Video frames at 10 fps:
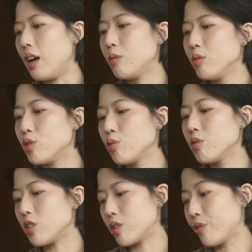would choose
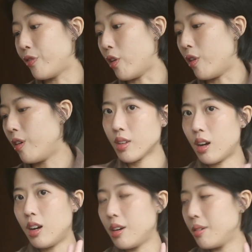just four.
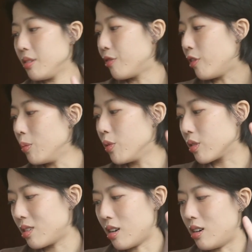The four
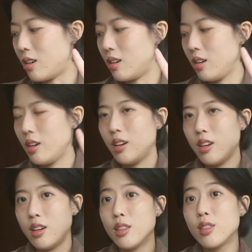books are
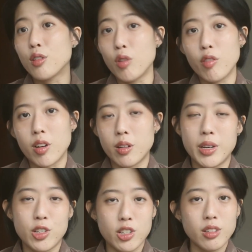The Great
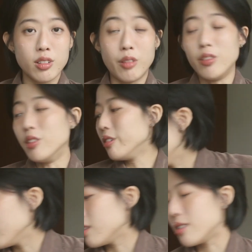Reclamation, the novel.
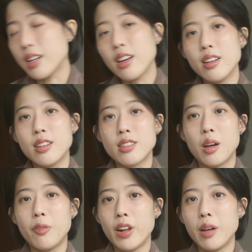The second is A
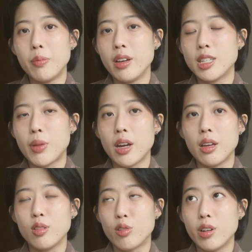Flat Place by
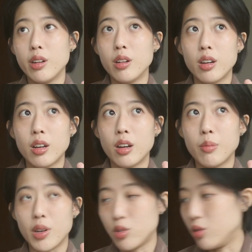Noreen
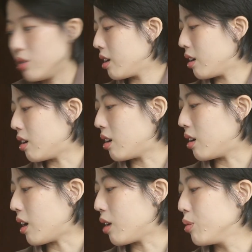Masood.
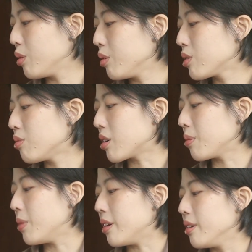I would also
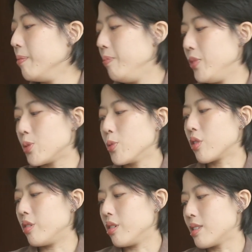recommend this book
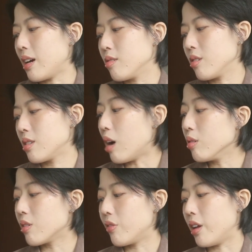called The
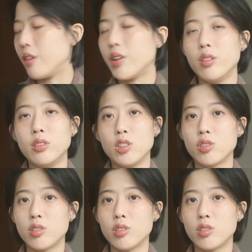Sounds of Life, How Digital